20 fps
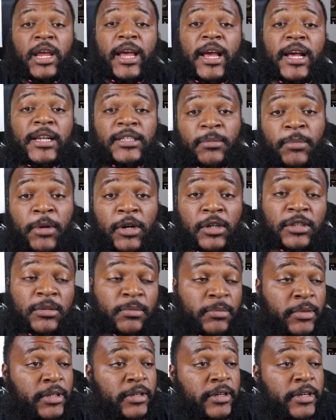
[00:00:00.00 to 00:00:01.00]
as a person.
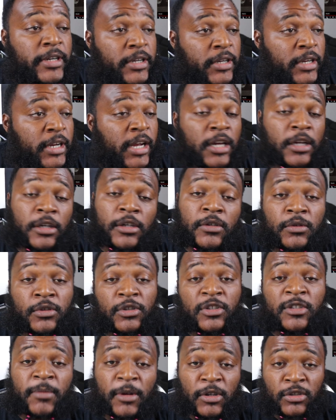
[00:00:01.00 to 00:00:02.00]
Period. You gotta do what
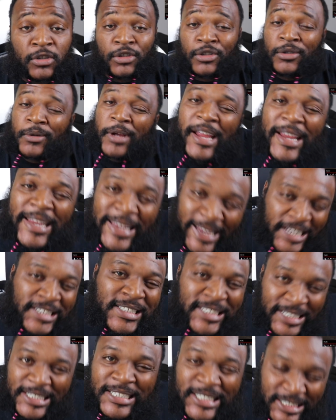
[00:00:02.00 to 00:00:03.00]
you're supposed to do and get
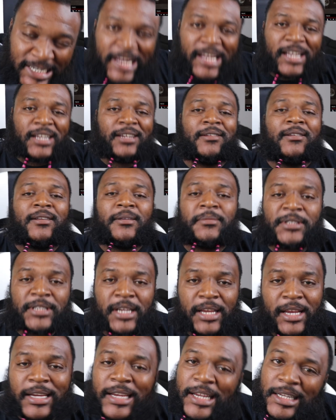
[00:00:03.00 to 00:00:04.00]
to the shit. You know what I'm
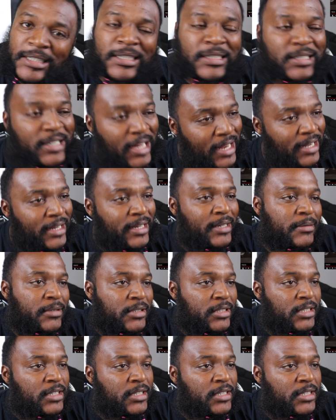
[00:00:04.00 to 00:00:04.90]
saying? Get to the goddamn